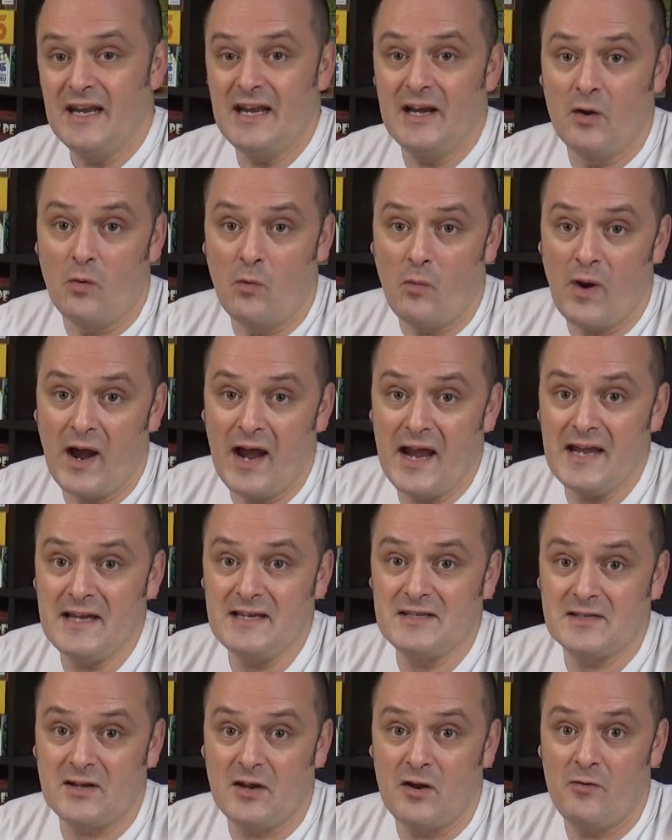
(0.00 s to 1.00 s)
in a way
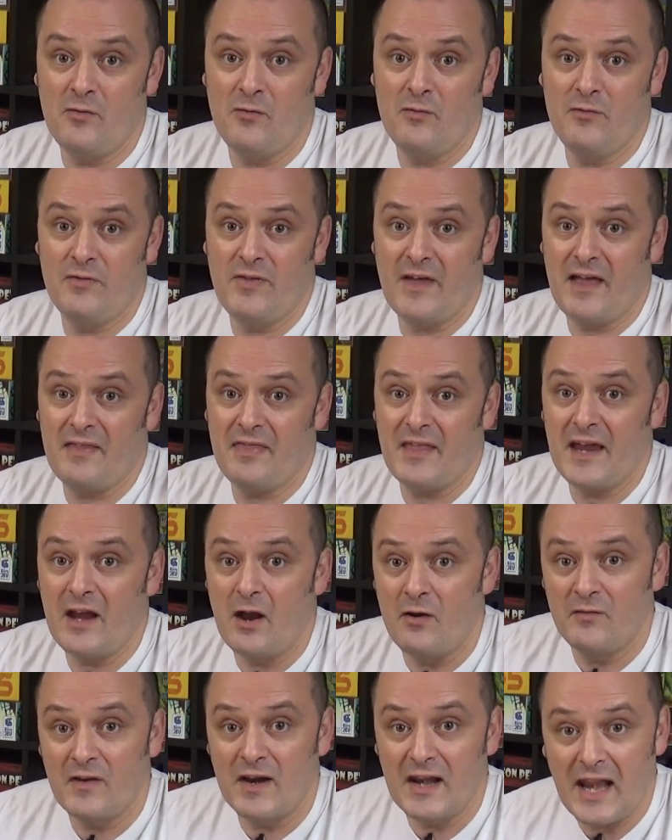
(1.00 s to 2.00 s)
so that they
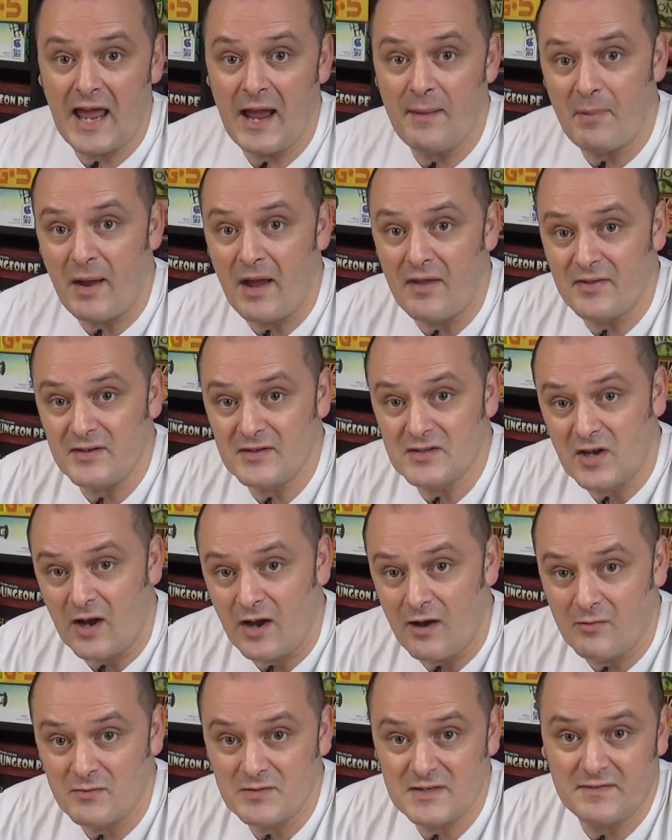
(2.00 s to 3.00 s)
overlap other
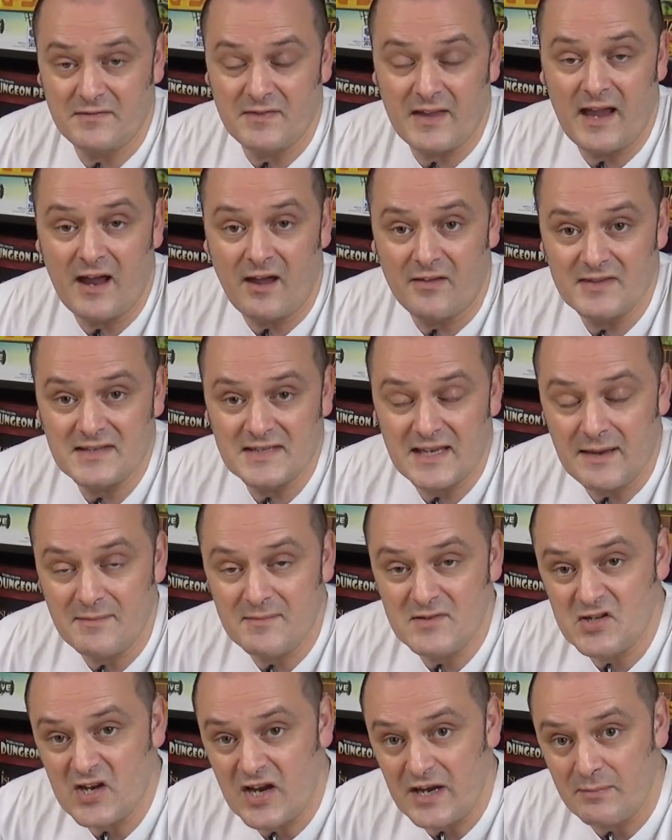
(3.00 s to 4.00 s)
tiles if they are the same
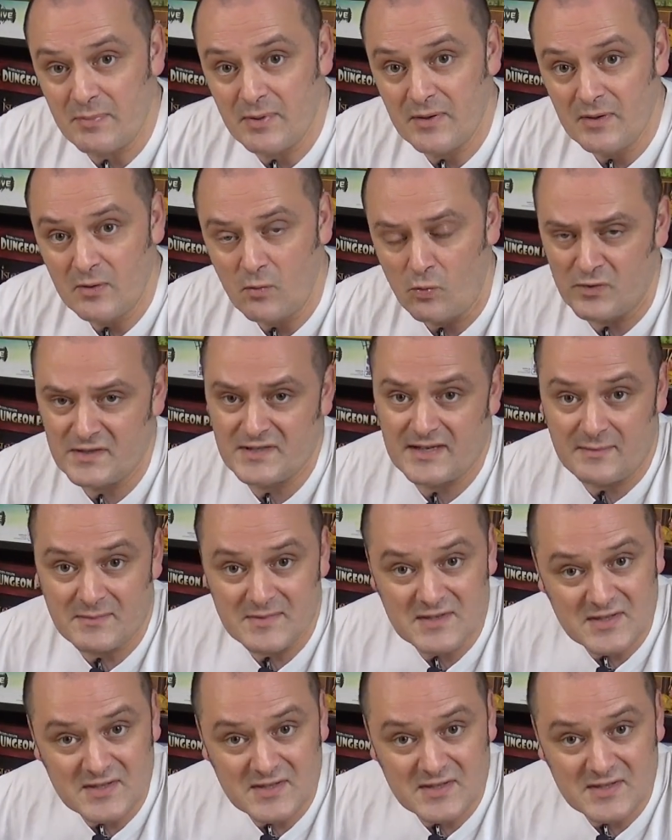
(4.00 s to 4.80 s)
shape or the same